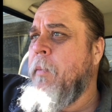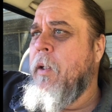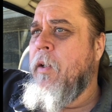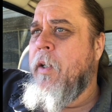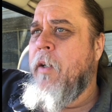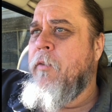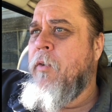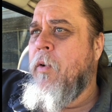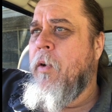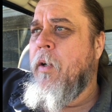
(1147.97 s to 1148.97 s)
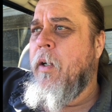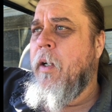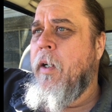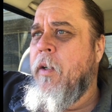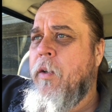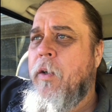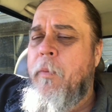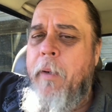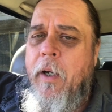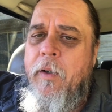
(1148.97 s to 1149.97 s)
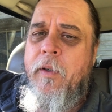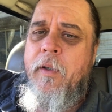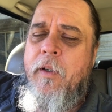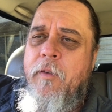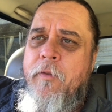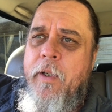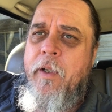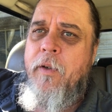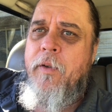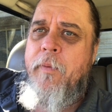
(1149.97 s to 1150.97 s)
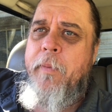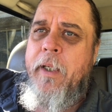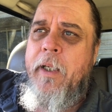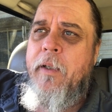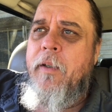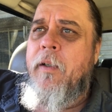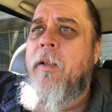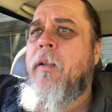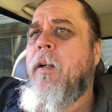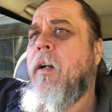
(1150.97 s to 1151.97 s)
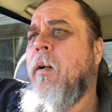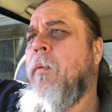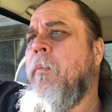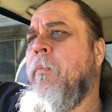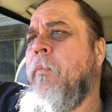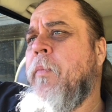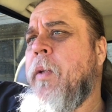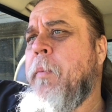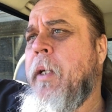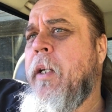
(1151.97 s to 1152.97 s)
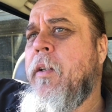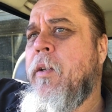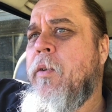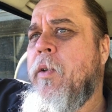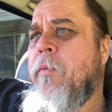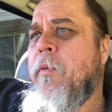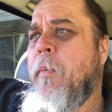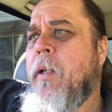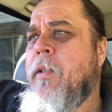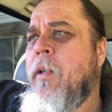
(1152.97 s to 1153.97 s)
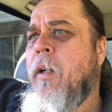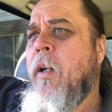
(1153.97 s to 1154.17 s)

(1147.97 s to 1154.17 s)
Be looking for a good amount of video to be hitting YouTube from us.